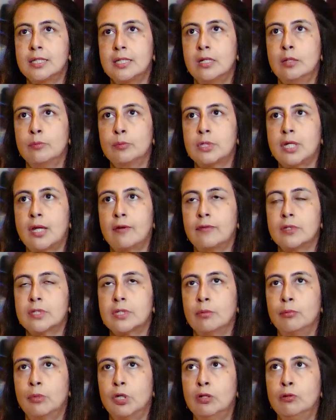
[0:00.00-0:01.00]
see himself as
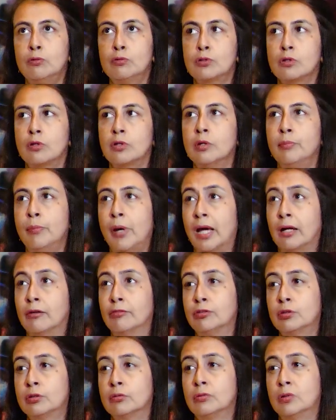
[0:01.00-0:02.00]
somebody who's on the back
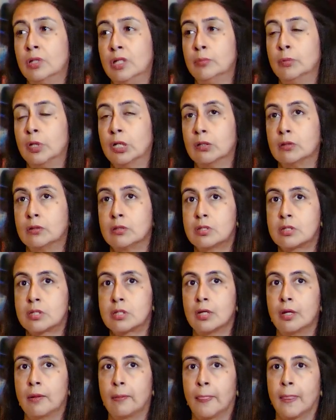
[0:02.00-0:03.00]
foot only because
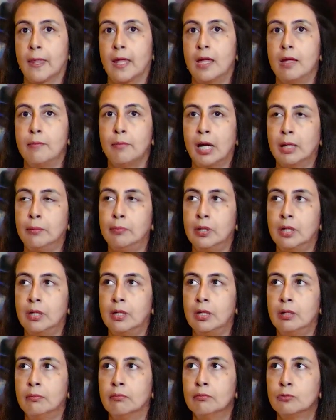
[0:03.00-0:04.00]
he might
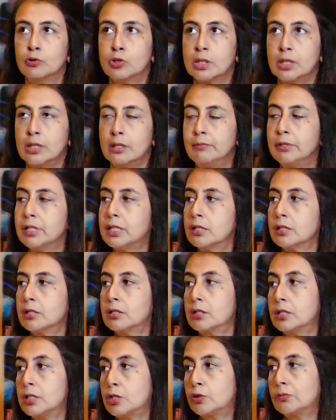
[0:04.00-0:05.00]
be Muslim in
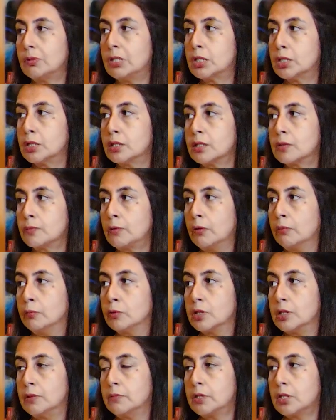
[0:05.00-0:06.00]
certain situations where
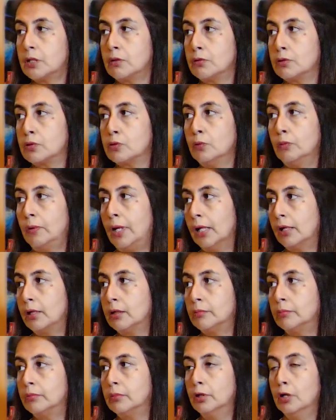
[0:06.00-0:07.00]
Muslims are not so
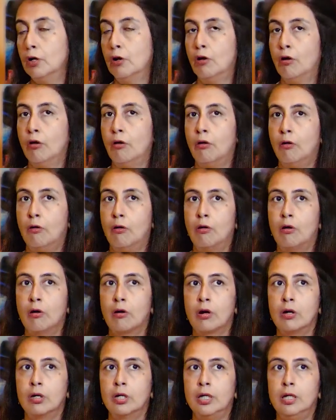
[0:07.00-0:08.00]
welcome,
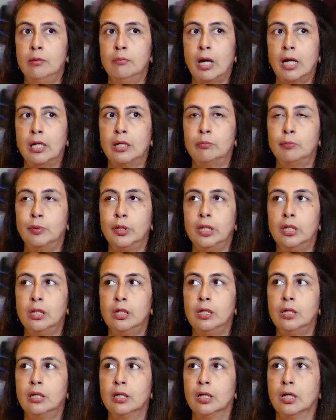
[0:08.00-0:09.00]
or he might
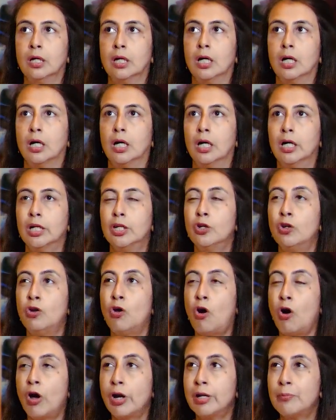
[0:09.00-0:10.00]
be a
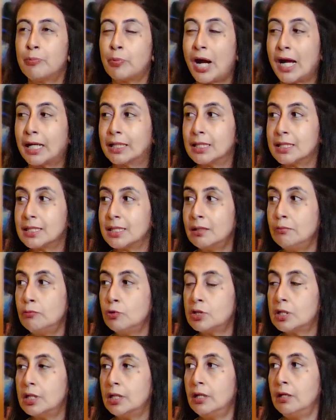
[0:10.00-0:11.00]
non-practicing
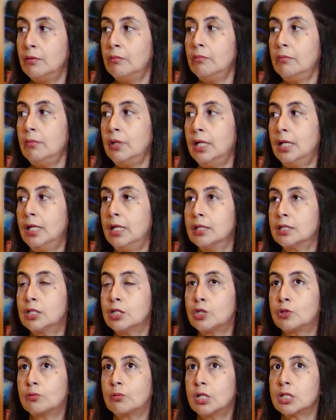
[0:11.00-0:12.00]
Muslim in
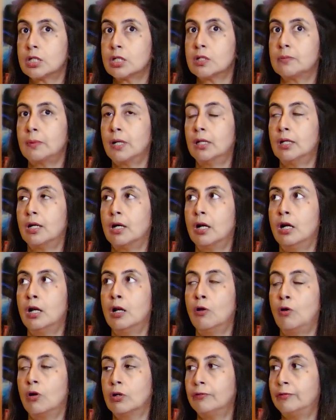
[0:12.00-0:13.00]
situations where there are
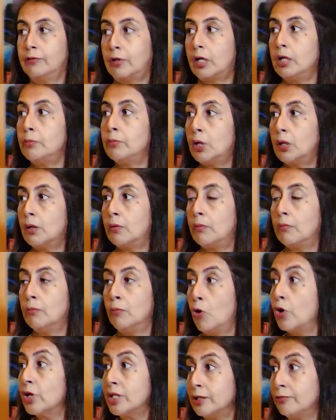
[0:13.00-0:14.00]
a lot of very
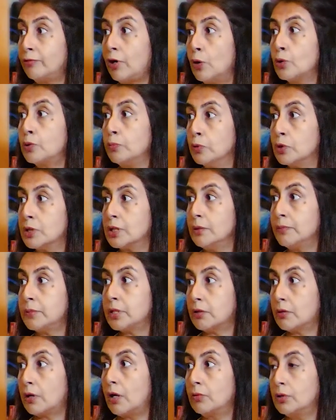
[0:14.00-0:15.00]
more devout
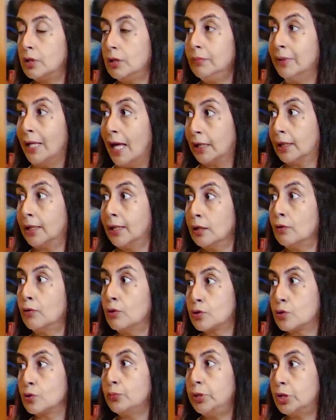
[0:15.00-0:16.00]
Muslims around him. That can
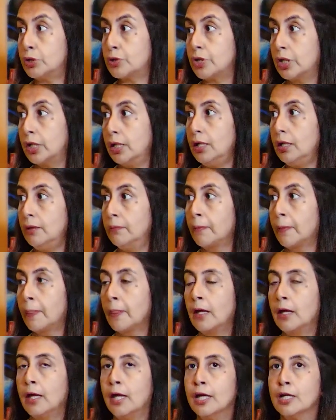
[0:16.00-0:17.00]
also be tricky.
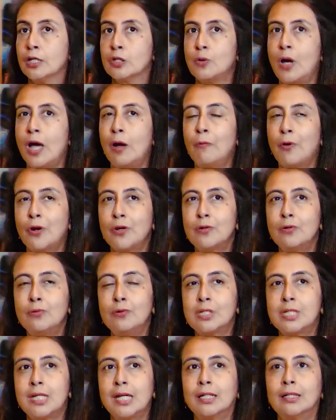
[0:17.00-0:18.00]
So I wanted
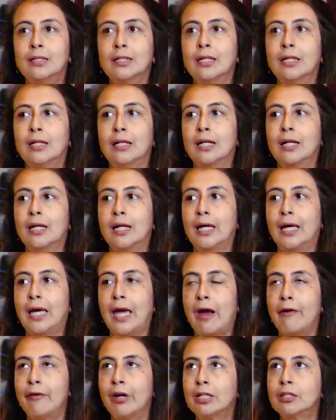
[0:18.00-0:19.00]
to take a
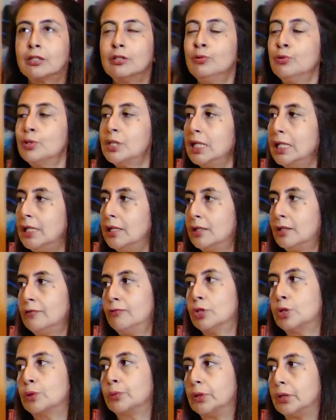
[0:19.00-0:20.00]
character who's an
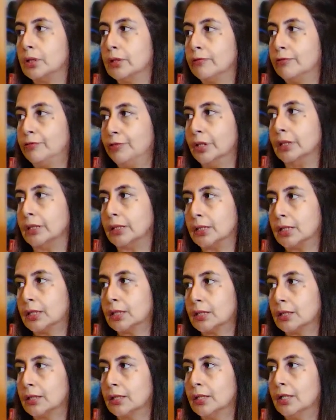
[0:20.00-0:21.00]
individual
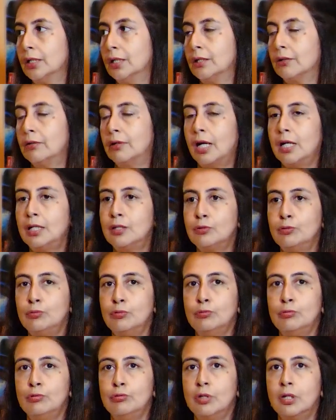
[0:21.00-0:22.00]
first, right?
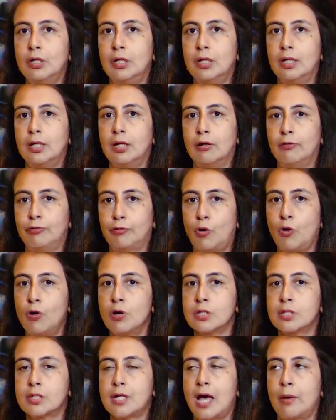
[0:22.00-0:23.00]
Who, of
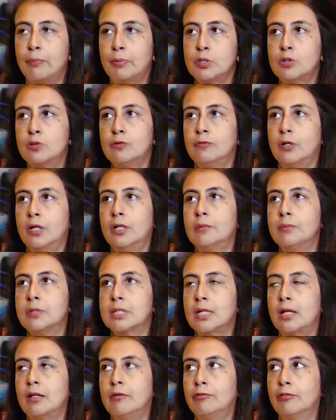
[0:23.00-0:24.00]
course, happens to find
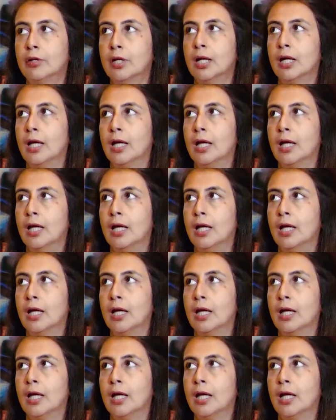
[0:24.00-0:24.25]
himself